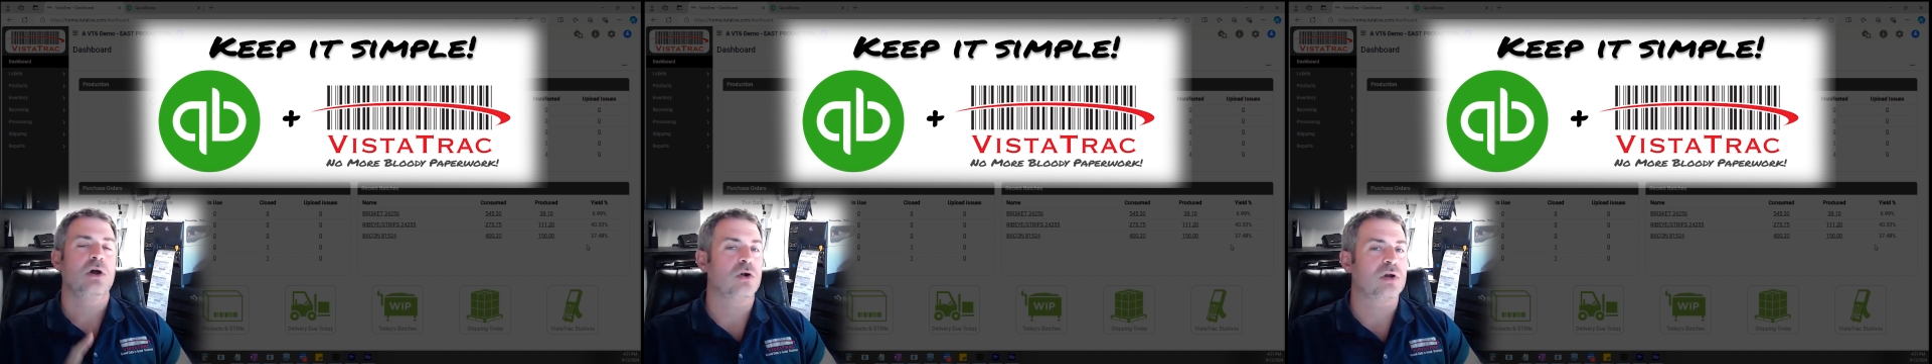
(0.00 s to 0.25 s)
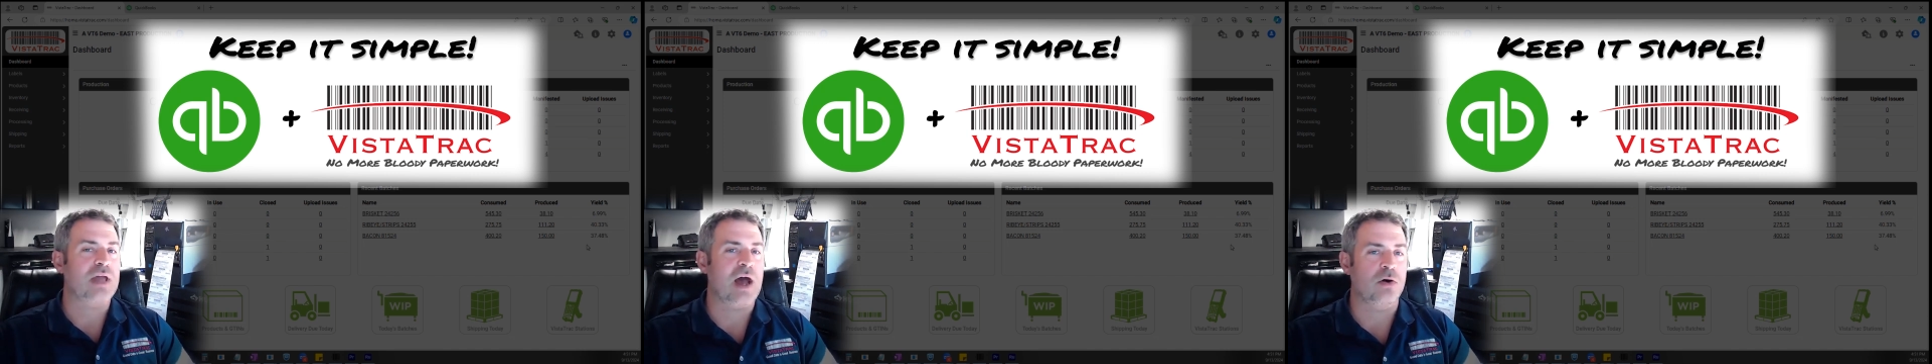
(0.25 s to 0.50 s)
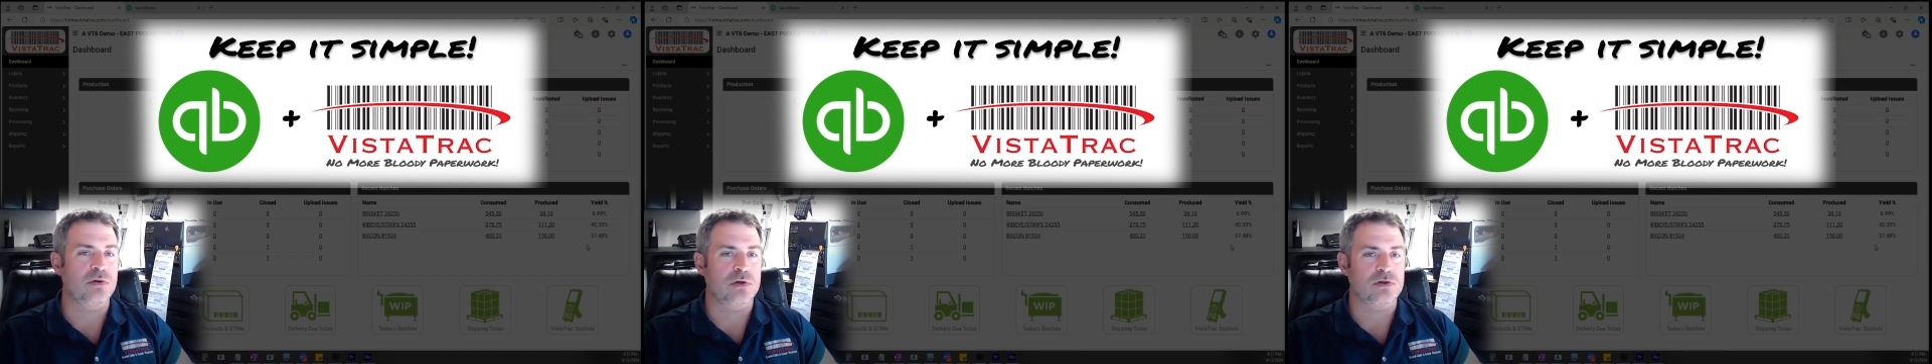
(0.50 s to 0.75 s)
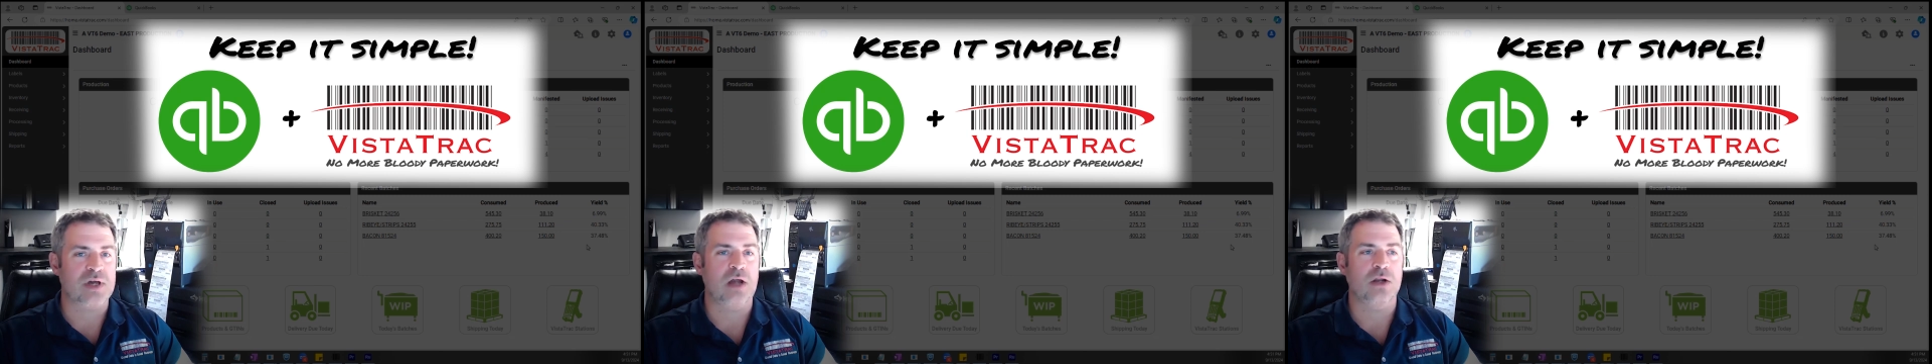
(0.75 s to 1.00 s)
Your accountant
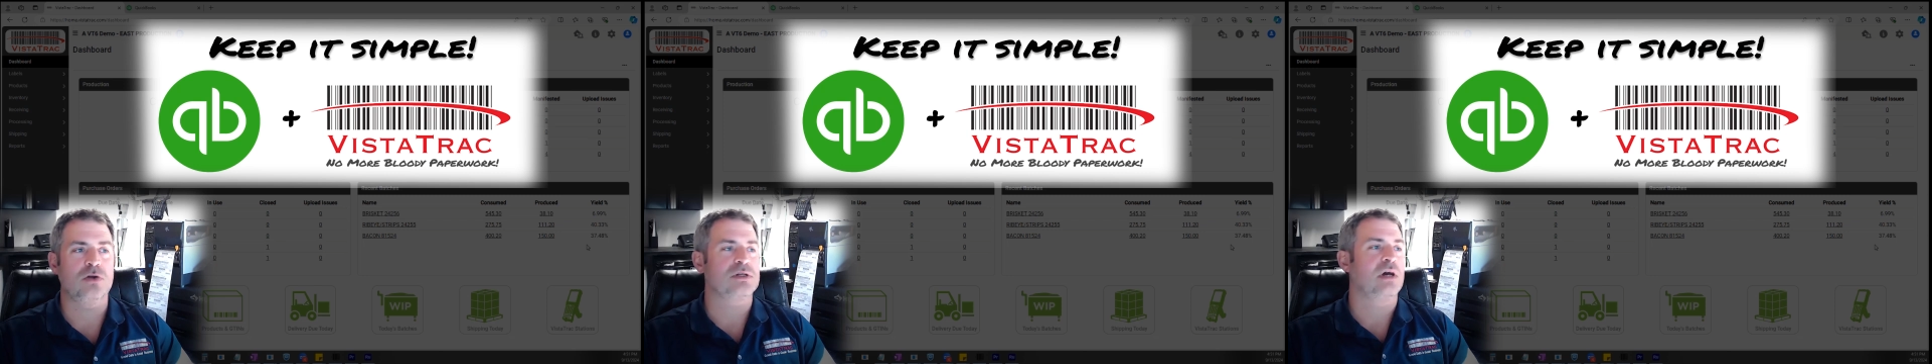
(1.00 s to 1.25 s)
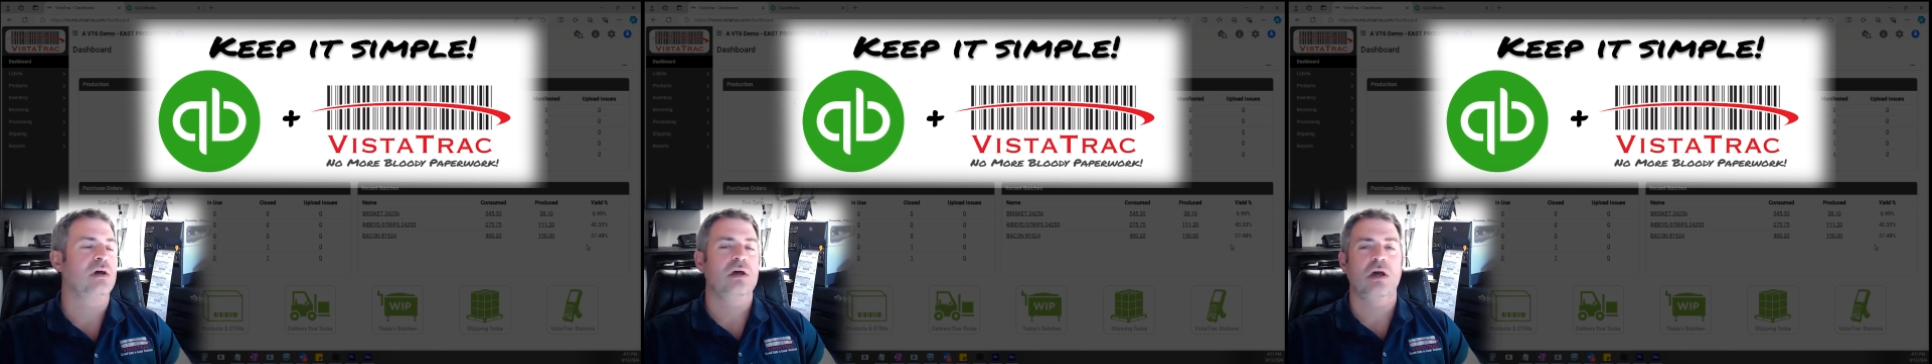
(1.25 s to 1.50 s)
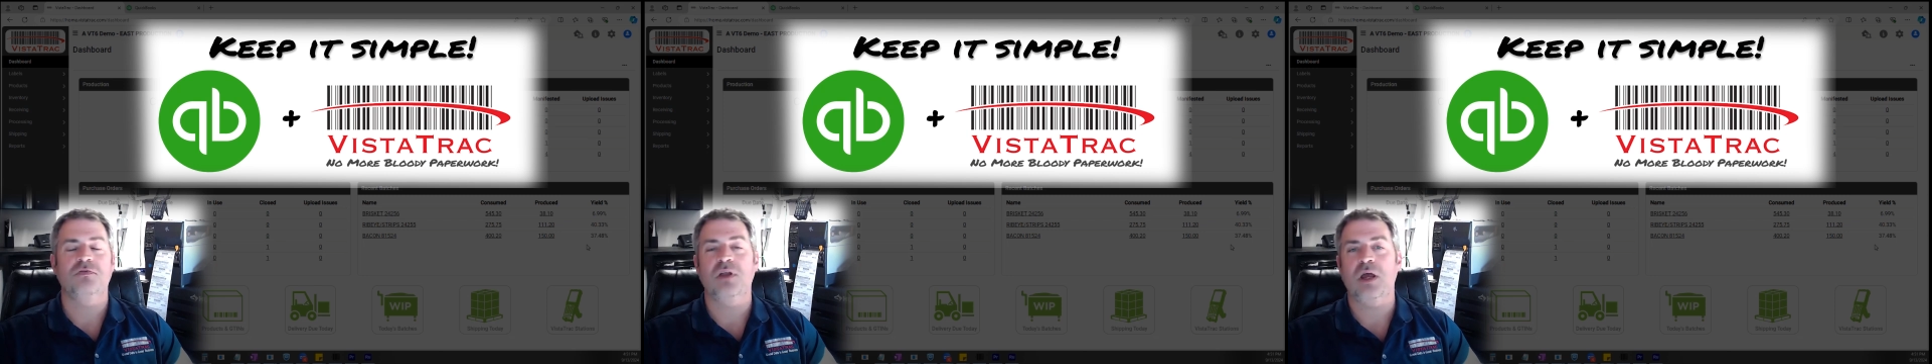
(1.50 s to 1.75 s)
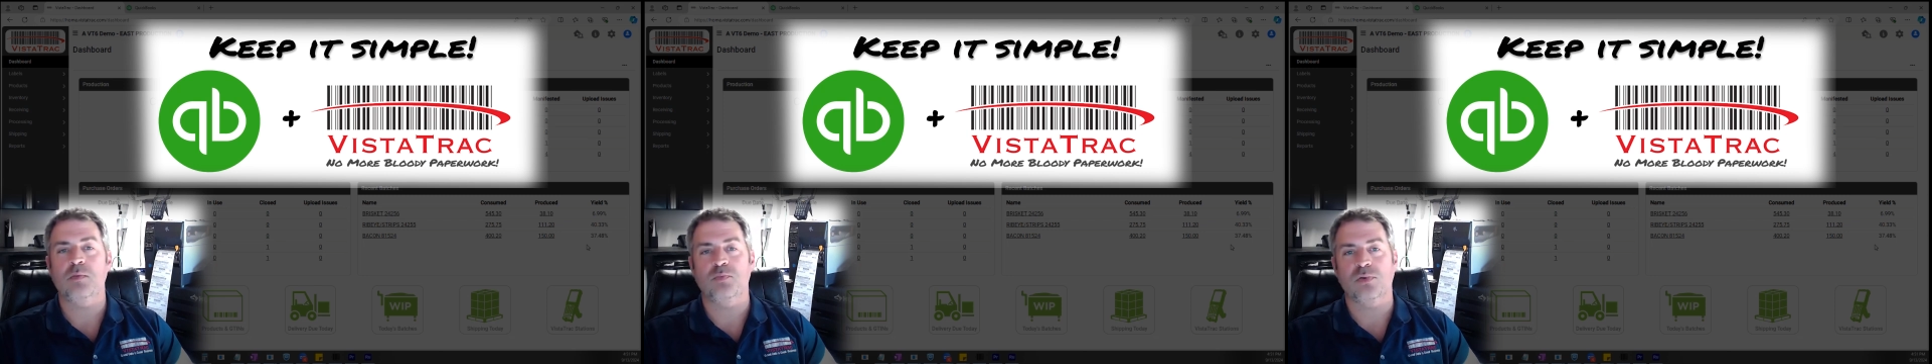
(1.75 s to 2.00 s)
knows how to use it. If it
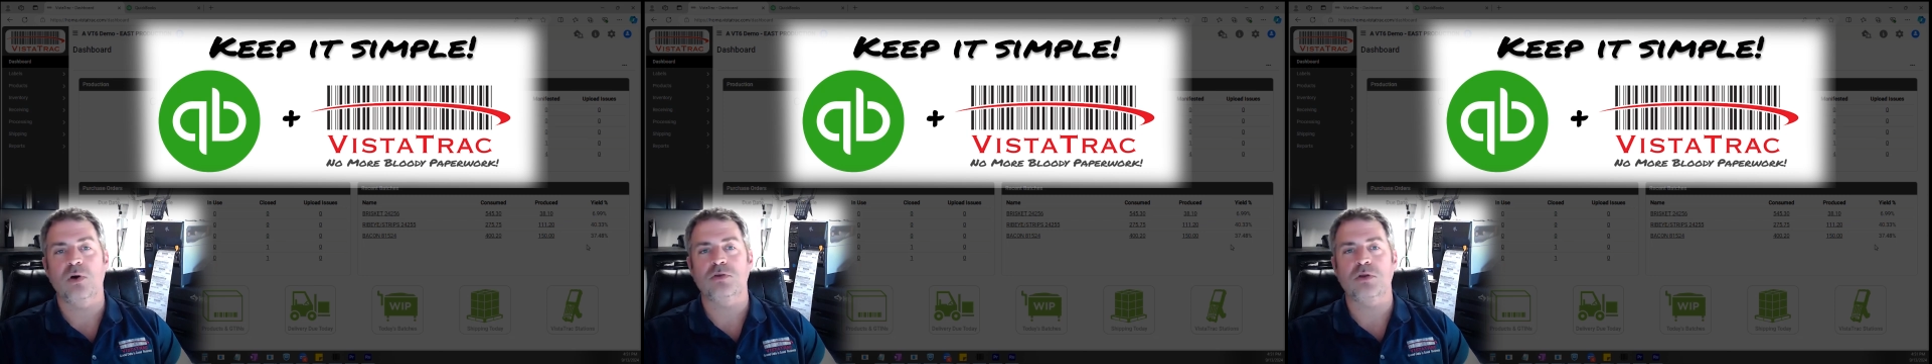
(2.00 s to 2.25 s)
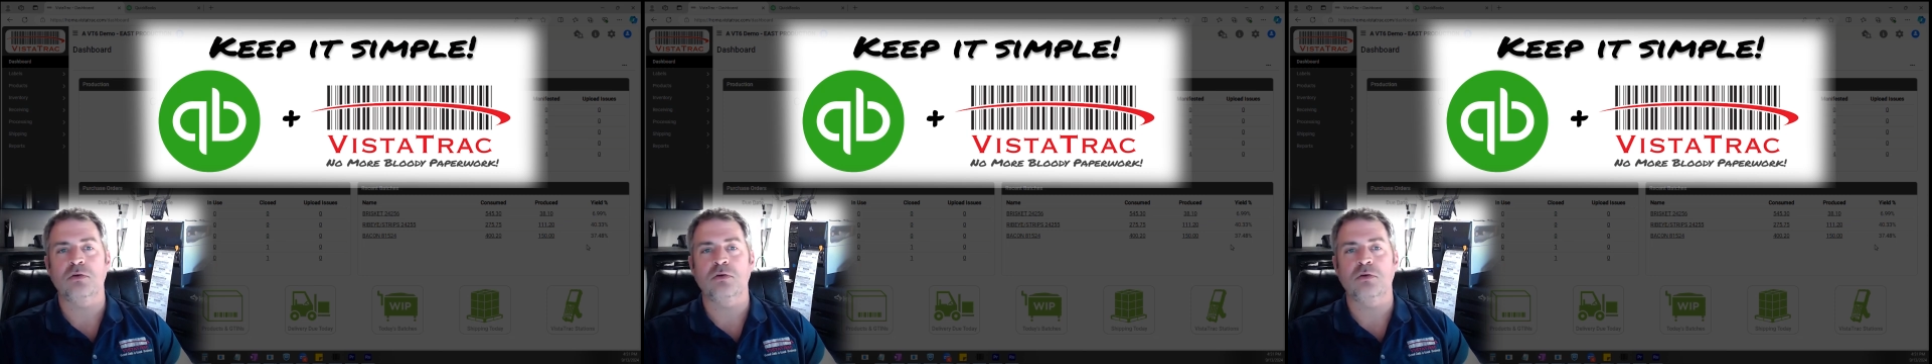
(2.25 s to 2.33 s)
ain't broke,